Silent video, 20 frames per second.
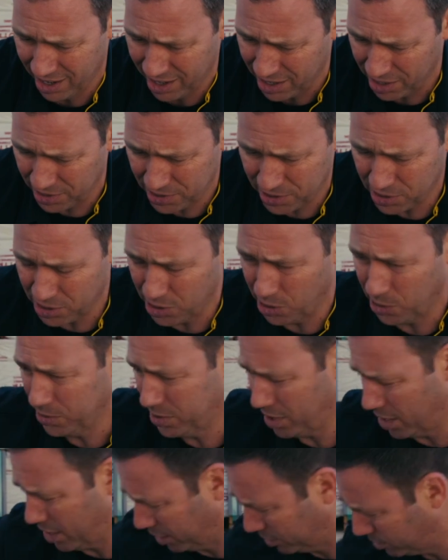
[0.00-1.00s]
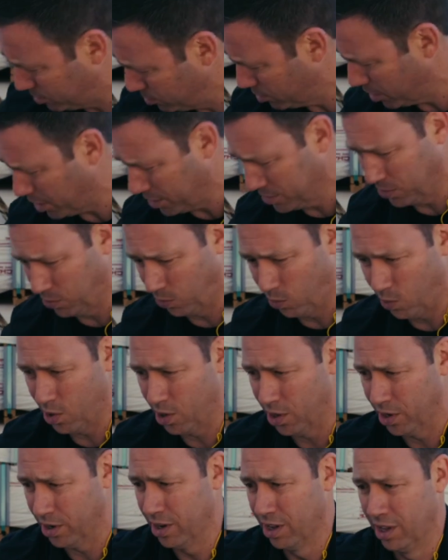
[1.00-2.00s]
This is an old tank,
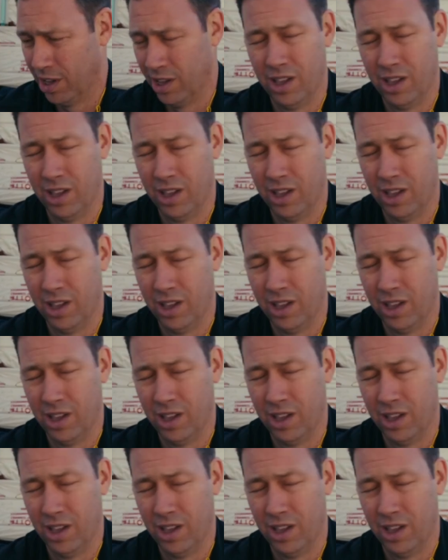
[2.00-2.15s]
2001.